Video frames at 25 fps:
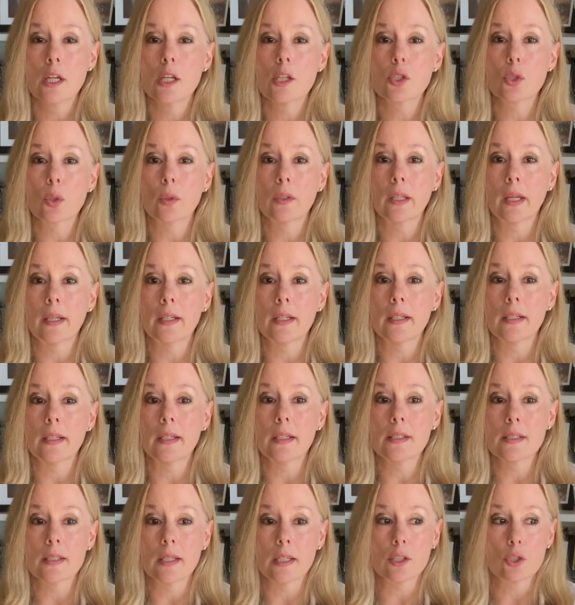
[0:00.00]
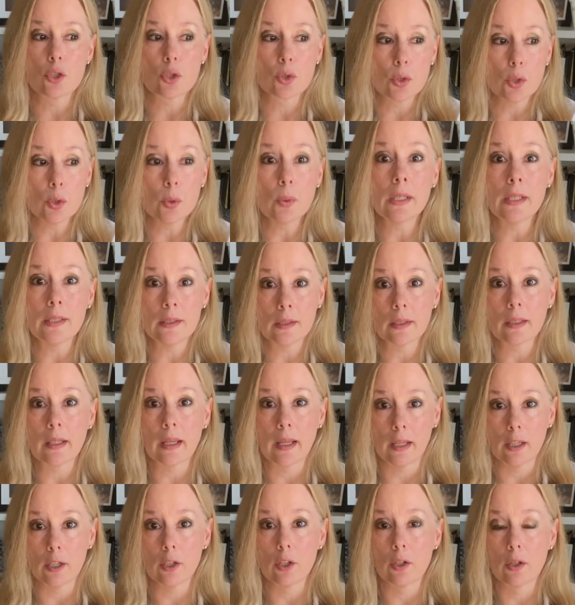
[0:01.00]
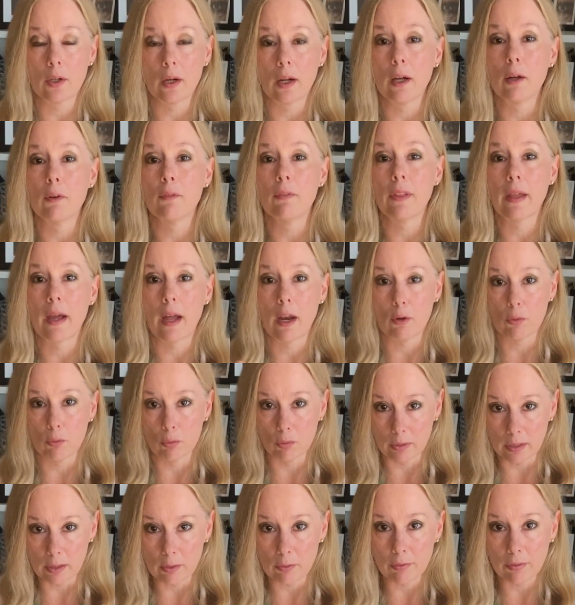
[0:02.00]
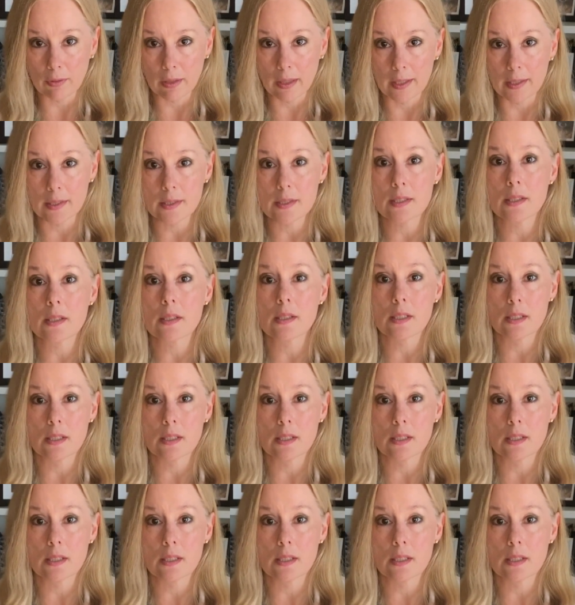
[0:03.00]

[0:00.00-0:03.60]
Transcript: so that it is a true indicator of that reflex